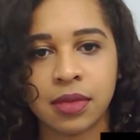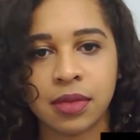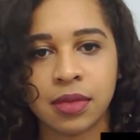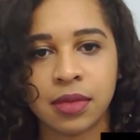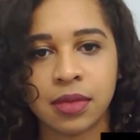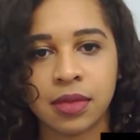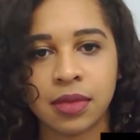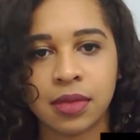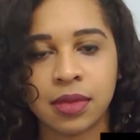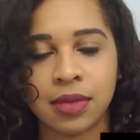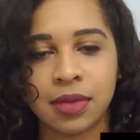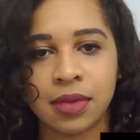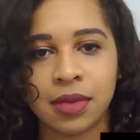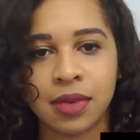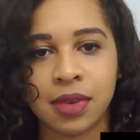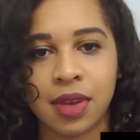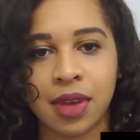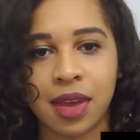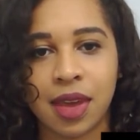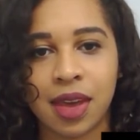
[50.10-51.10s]

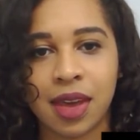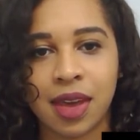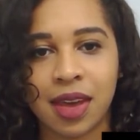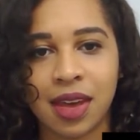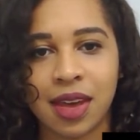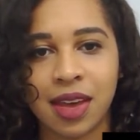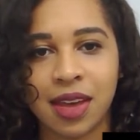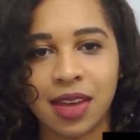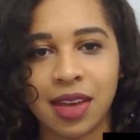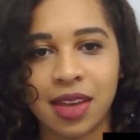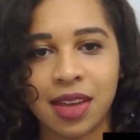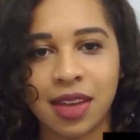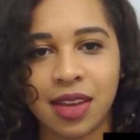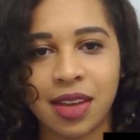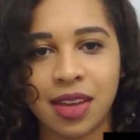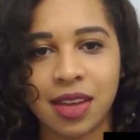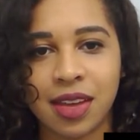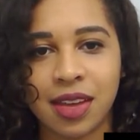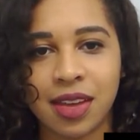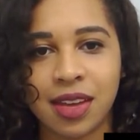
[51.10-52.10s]

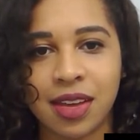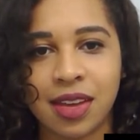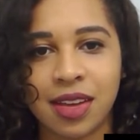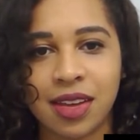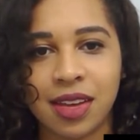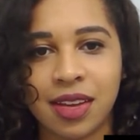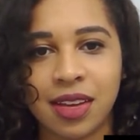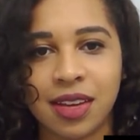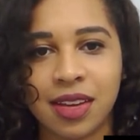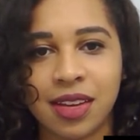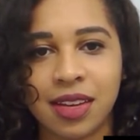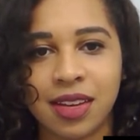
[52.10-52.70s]
[no speech]